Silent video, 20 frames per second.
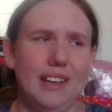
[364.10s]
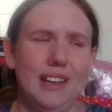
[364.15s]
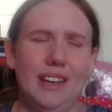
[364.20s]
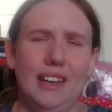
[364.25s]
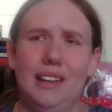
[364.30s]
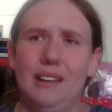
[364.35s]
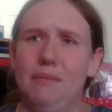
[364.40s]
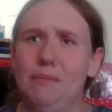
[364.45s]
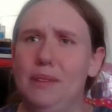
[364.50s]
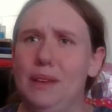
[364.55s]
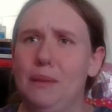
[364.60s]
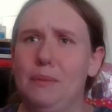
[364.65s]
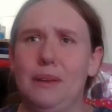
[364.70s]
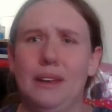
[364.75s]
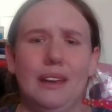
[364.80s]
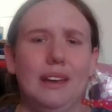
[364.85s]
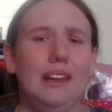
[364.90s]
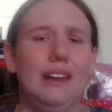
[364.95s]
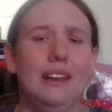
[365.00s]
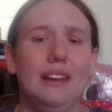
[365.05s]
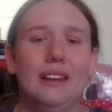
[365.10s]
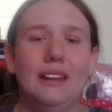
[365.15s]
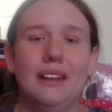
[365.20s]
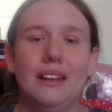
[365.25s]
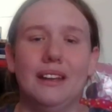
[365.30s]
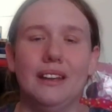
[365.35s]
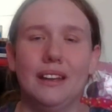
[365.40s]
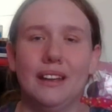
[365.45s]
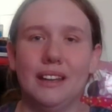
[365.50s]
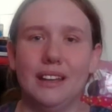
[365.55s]
in me being
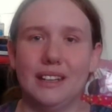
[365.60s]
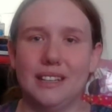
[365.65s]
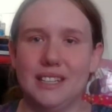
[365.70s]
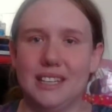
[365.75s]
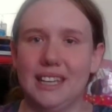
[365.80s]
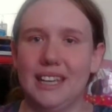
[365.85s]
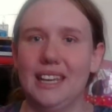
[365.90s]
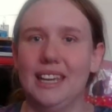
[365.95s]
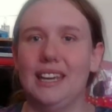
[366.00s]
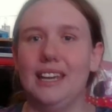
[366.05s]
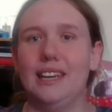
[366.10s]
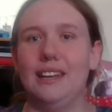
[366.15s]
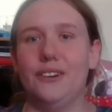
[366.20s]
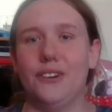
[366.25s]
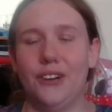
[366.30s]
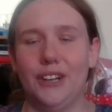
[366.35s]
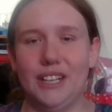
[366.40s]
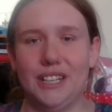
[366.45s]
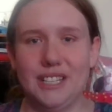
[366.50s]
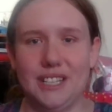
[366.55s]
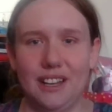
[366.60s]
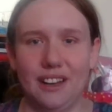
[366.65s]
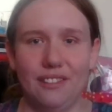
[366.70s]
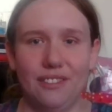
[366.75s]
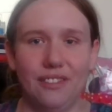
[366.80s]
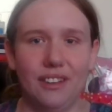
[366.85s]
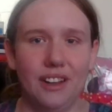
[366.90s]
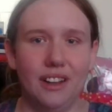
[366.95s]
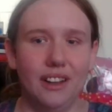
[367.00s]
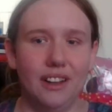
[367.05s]
into geeky, nerdy
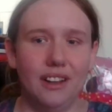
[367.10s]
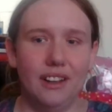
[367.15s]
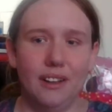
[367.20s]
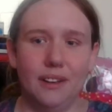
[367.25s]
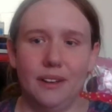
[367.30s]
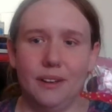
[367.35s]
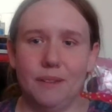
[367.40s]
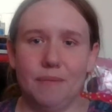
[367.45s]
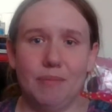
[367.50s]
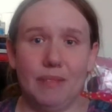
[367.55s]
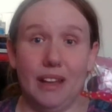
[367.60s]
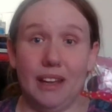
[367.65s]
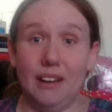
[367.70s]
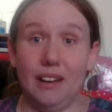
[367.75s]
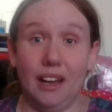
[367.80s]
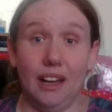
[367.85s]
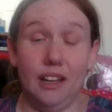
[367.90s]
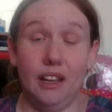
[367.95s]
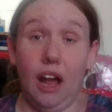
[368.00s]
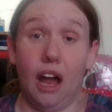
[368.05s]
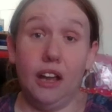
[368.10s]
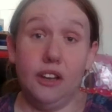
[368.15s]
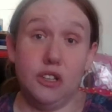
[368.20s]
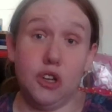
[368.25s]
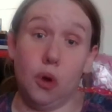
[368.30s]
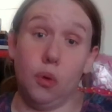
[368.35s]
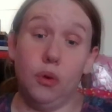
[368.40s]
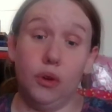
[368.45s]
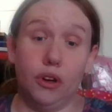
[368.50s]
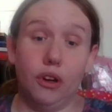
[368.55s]
stuff, that I
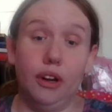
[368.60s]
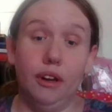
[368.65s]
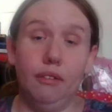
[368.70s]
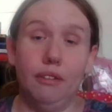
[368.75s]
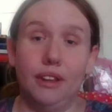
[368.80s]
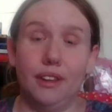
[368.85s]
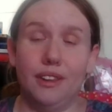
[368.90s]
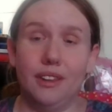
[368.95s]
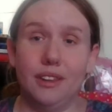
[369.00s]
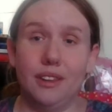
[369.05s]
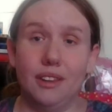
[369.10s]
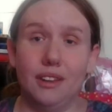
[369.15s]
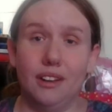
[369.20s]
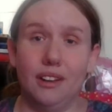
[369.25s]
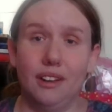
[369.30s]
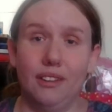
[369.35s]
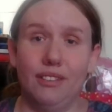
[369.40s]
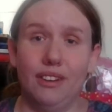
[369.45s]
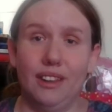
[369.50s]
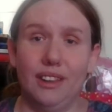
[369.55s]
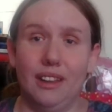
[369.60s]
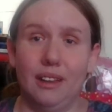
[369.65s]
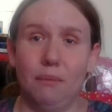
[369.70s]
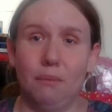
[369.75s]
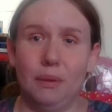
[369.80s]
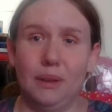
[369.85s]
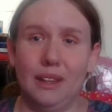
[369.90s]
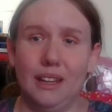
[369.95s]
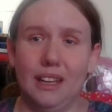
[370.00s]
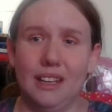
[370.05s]
don't agree with on everything.
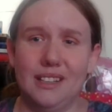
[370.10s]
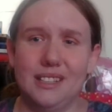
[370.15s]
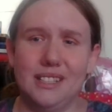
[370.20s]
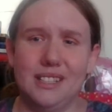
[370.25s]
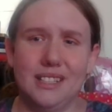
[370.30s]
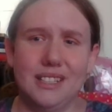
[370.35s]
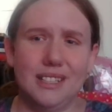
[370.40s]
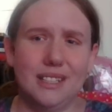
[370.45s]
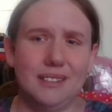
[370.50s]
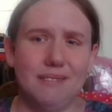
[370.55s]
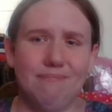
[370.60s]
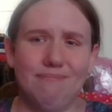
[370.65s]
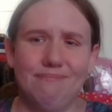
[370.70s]
But that's